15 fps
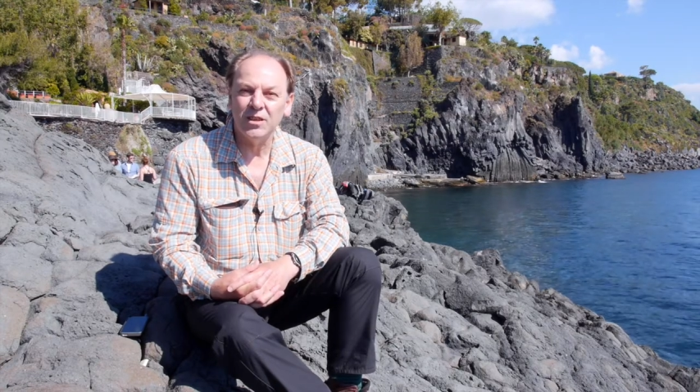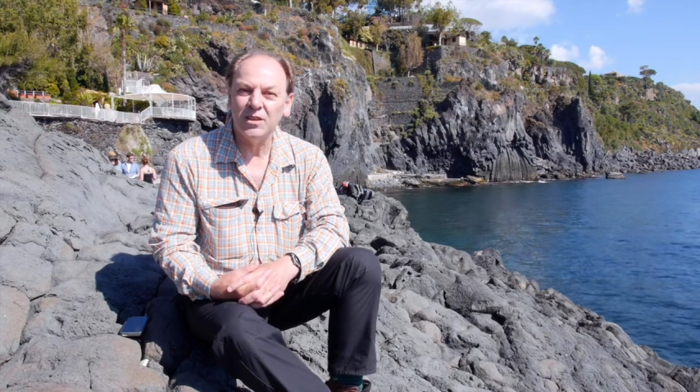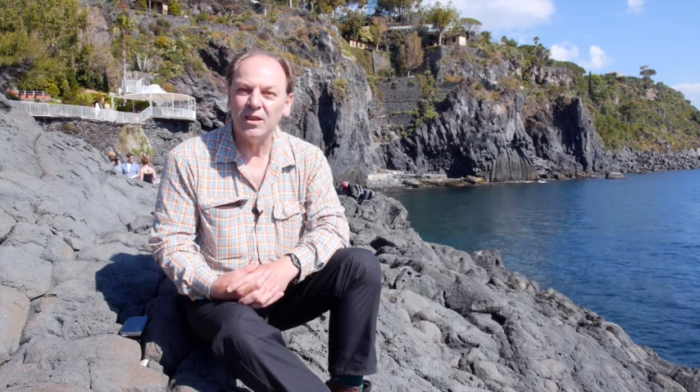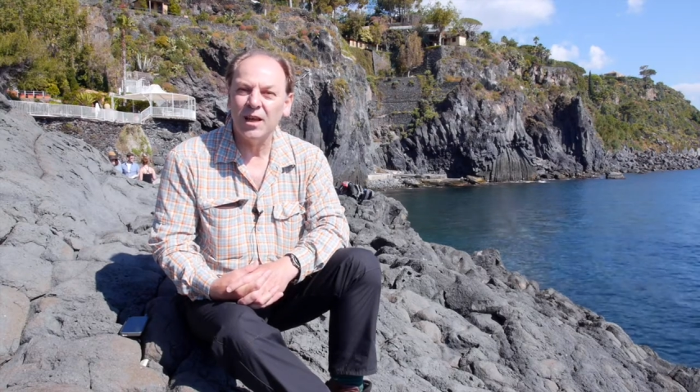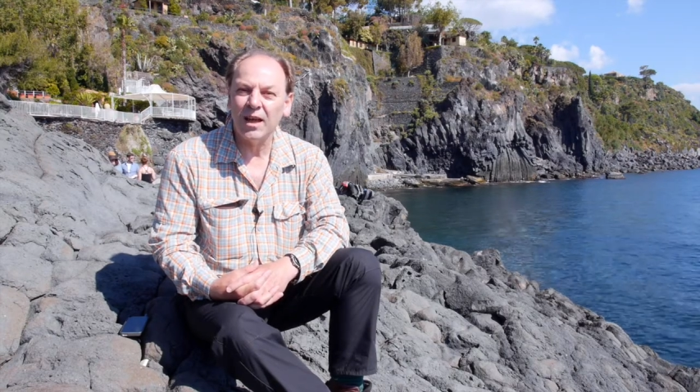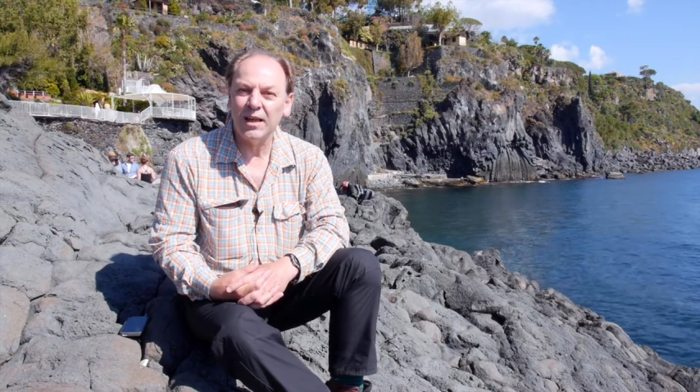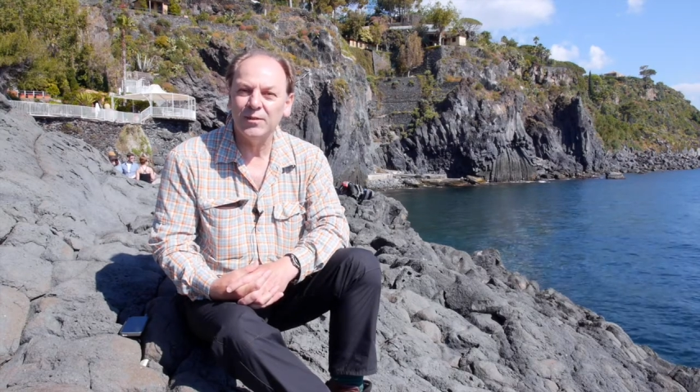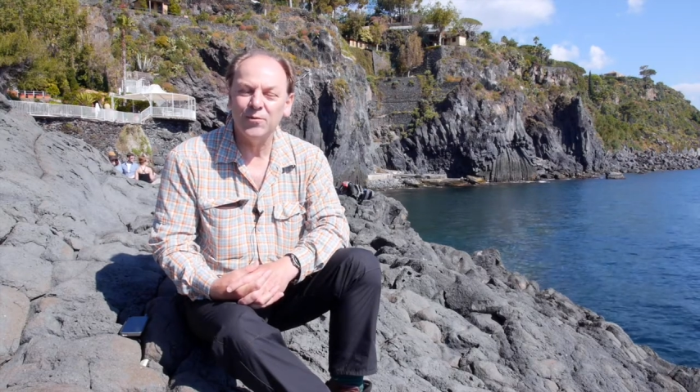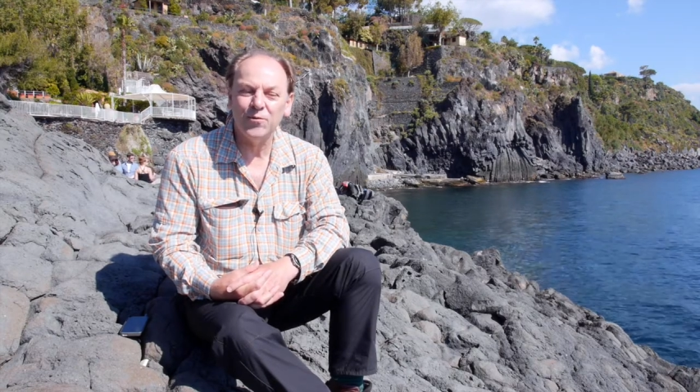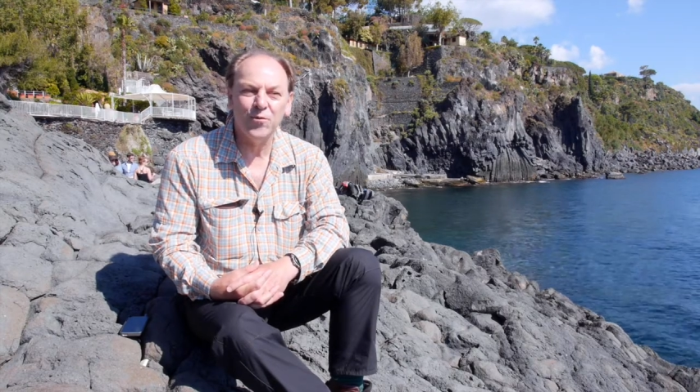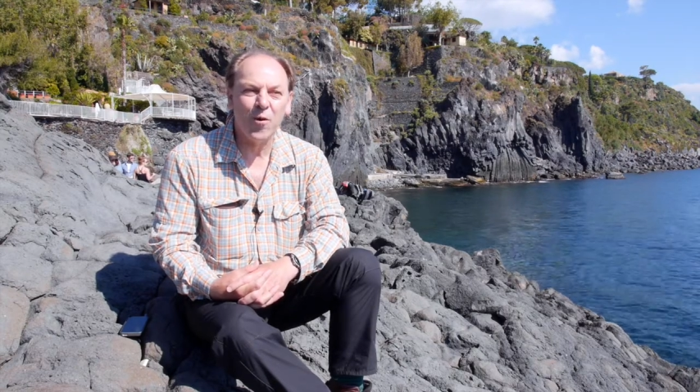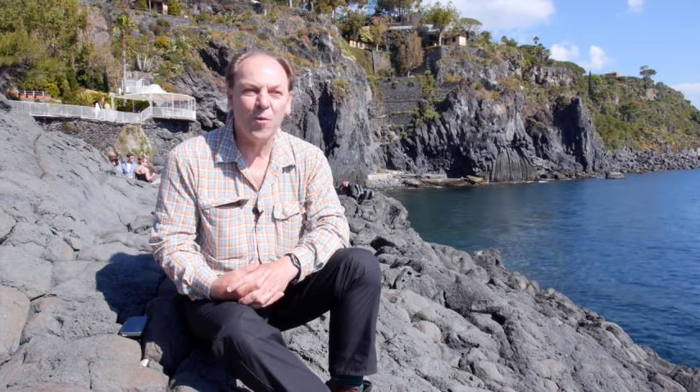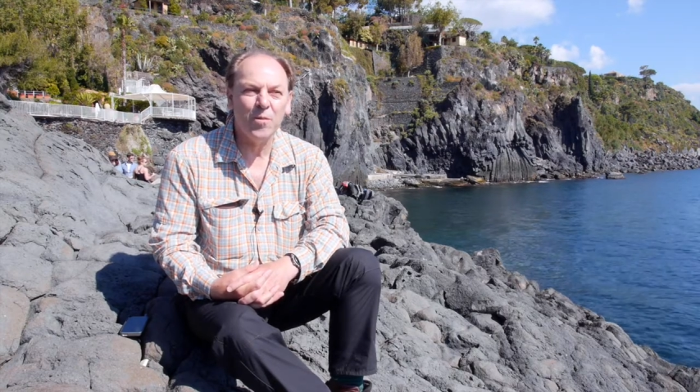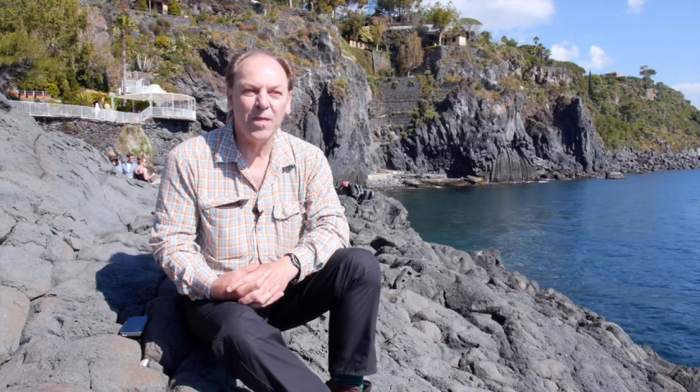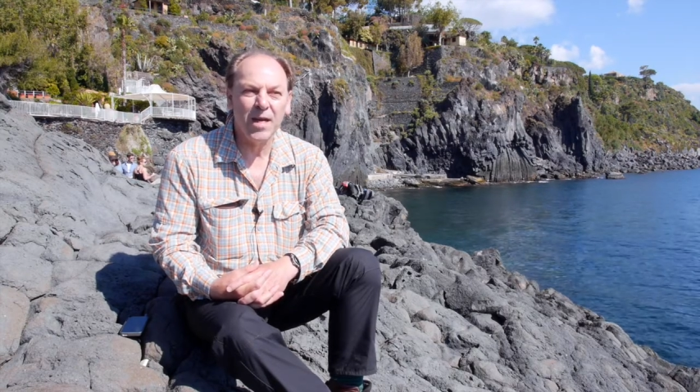and
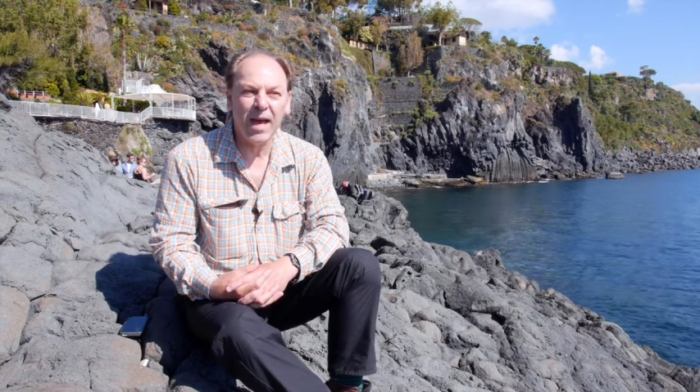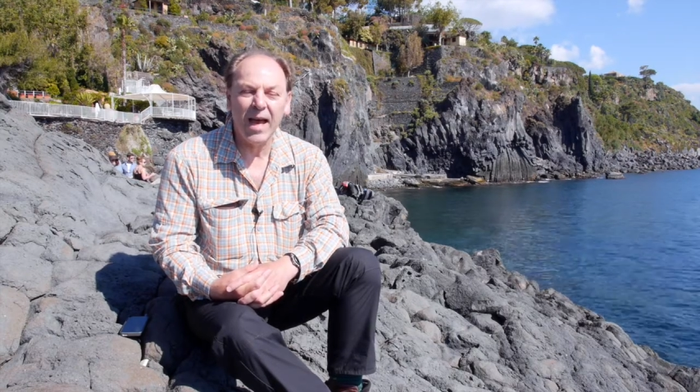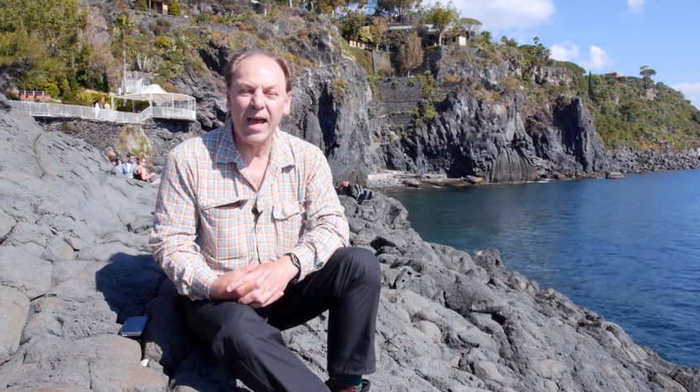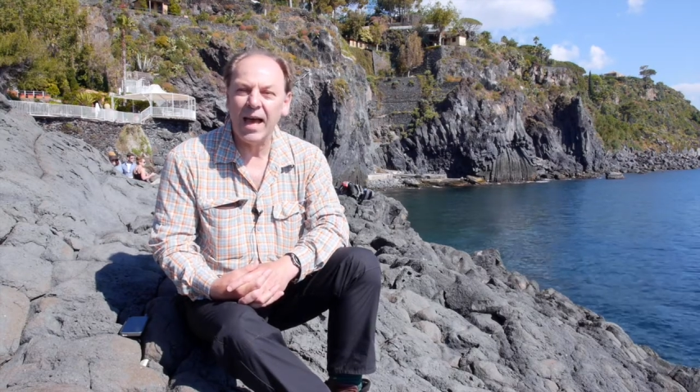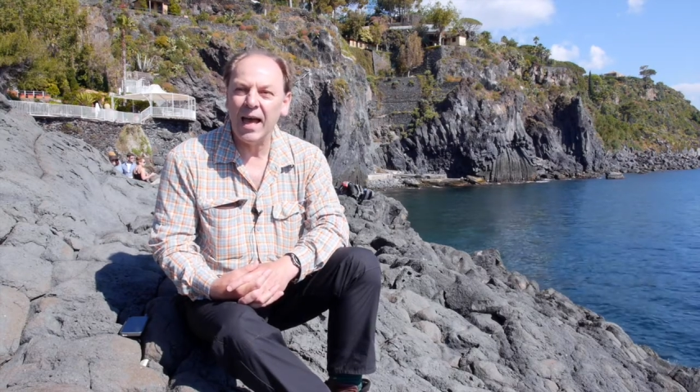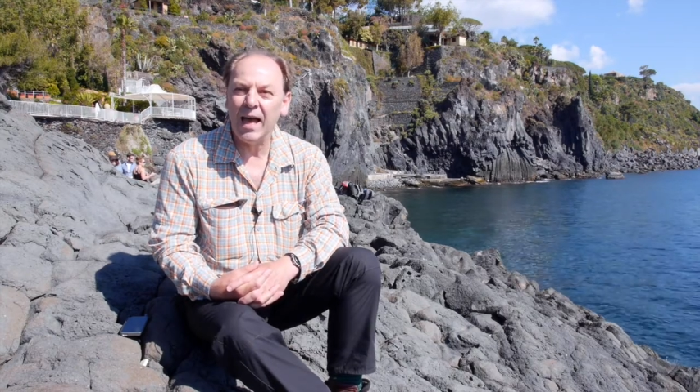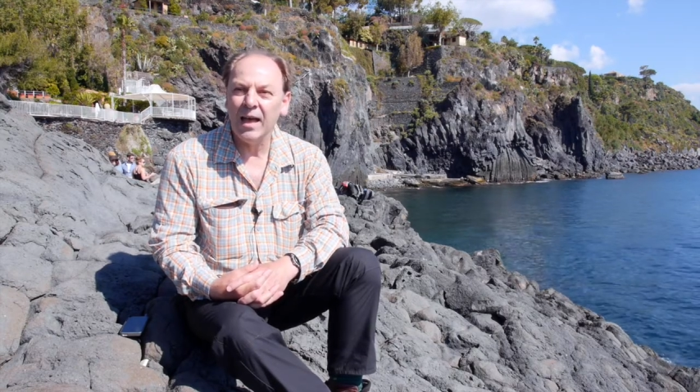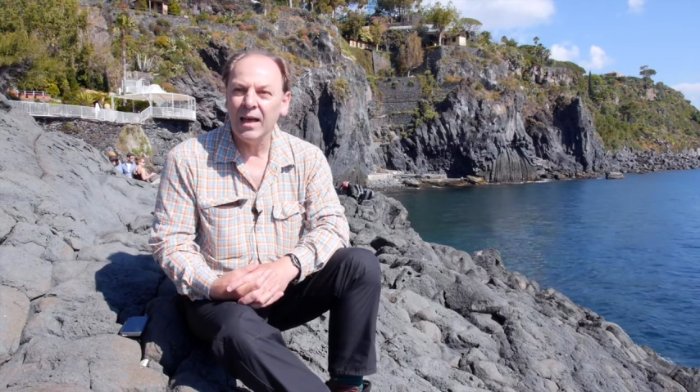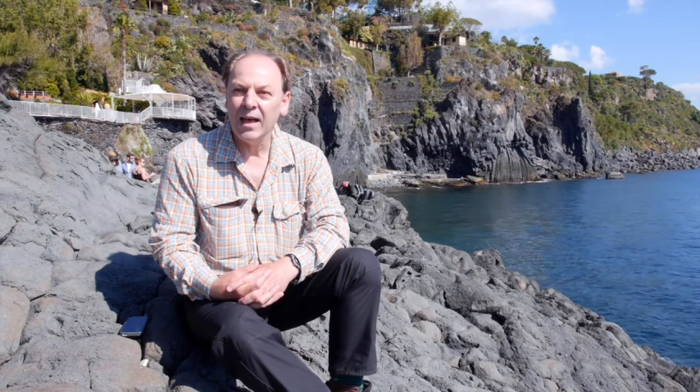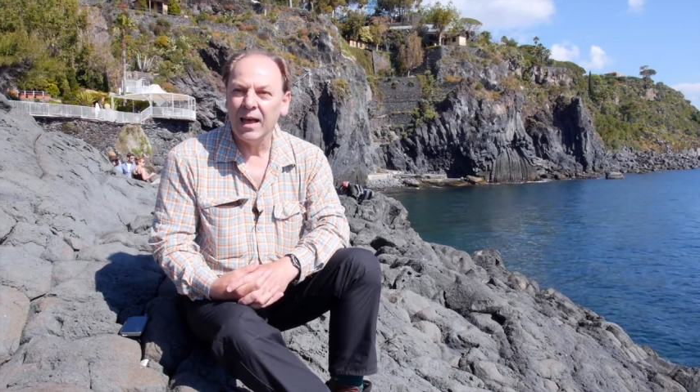from there